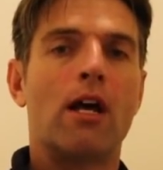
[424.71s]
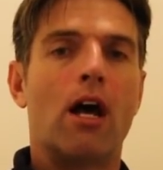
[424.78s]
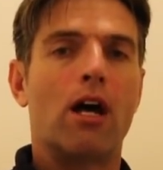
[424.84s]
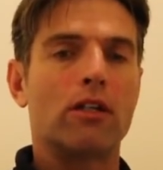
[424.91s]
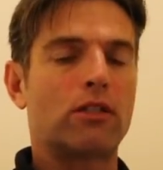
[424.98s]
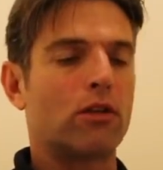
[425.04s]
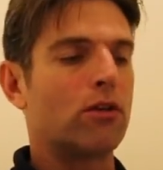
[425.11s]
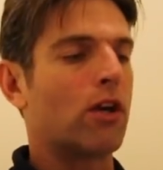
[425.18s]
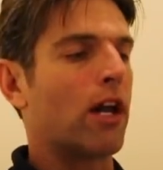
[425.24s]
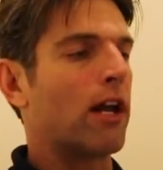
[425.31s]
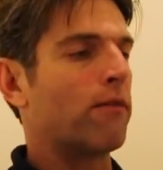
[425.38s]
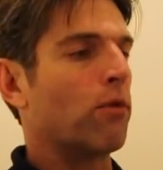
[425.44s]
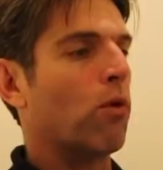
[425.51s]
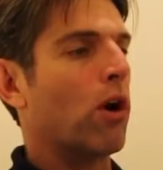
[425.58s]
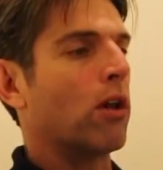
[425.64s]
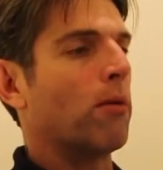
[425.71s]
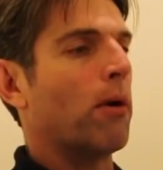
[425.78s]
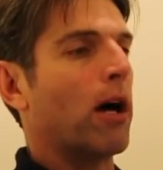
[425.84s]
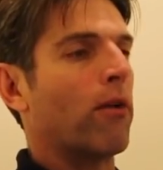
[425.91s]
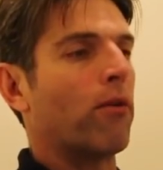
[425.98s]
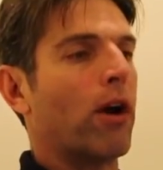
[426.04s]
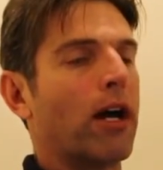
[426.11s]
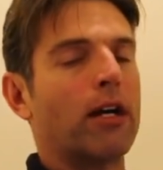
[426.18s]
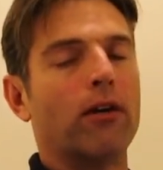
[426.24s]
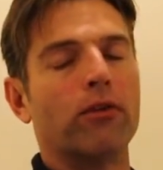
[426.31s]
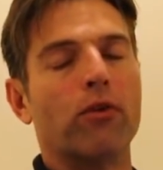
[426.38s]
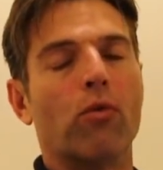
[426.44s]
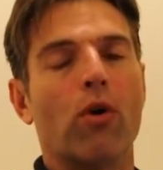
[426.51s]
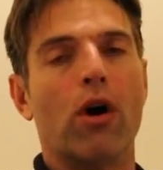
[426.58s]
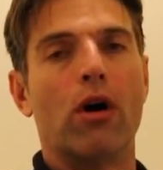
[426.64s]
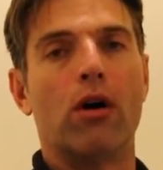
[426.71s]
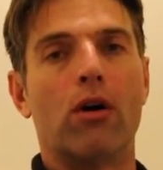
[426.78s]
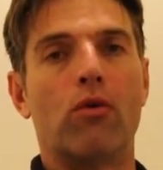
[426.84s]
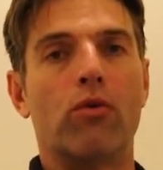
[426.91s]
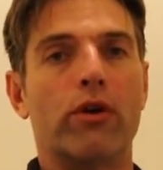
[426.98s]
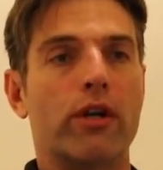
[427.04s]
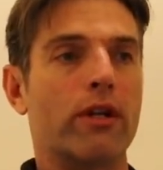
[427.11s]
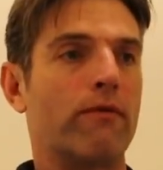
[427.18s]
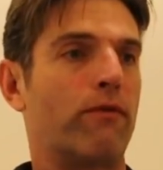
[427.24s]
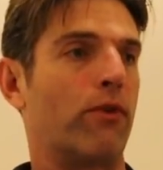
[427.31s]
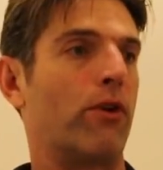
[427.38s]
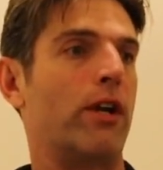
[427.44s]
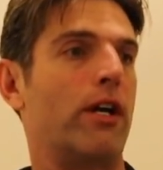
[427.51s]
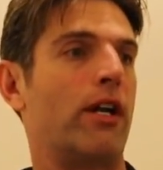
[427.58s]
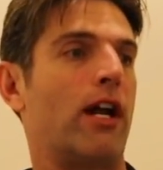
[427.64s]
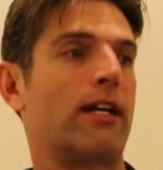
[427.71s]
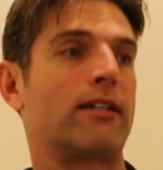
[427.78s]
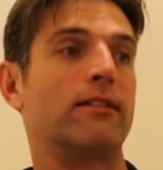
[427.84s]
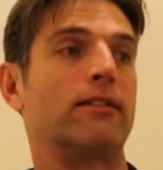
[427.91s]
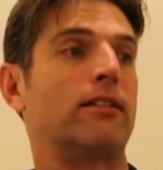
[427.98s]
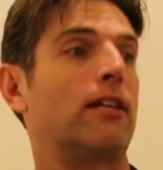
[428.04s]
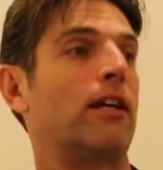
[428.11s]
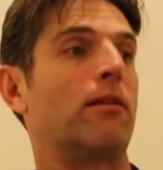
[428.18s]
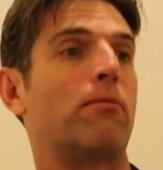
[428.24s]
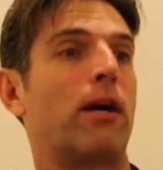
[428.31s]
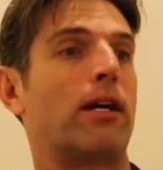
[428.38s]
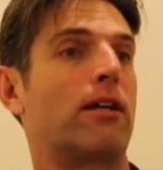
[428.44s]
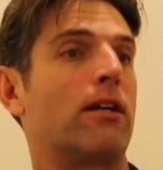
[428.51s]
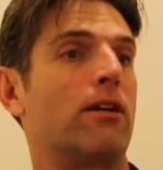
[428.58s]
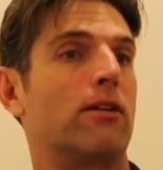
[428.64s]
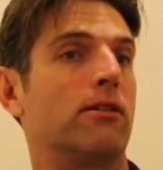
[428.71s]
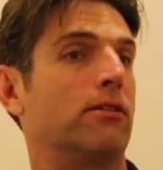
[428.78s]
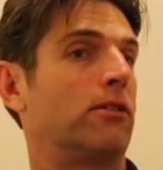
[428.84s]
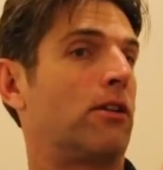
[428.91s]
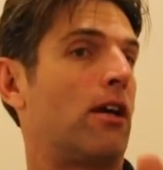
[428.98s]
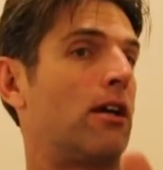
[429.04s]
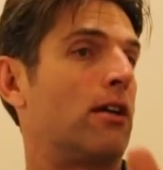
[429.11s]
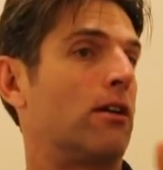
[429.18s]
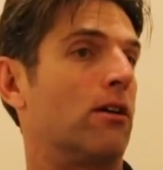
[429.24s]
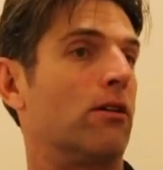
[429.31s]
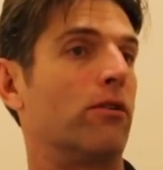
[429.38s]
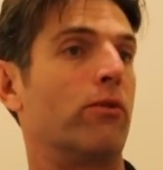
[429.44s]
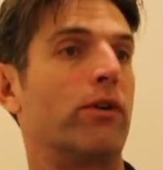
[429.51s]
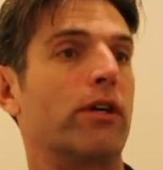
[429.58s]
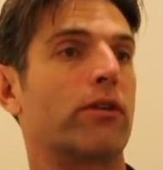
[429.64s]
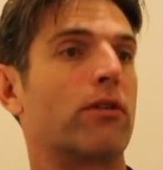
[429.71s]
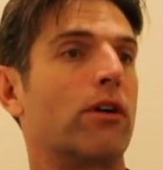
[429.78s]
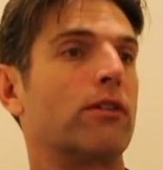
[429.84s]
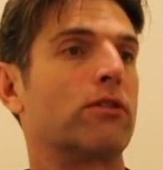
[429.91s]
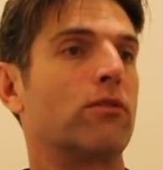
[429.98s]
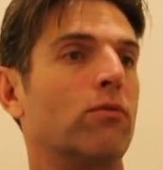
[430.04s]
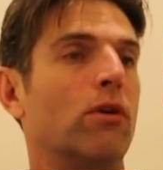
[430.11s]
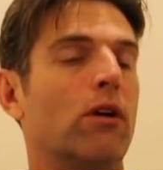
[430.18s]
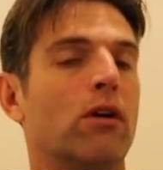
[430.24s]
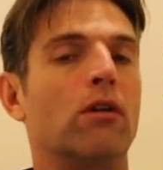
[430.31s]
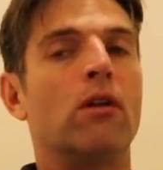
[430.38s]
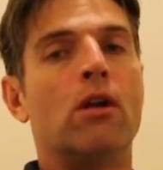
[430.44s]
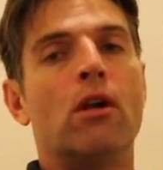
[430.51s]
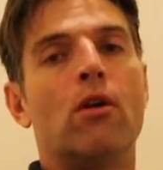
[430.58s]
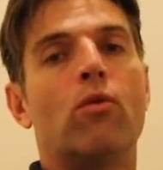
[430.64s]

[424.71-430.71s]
Also, you got to have the Walabot right on the wall, where an infrared, I can stand back here and scan all the way across the wall,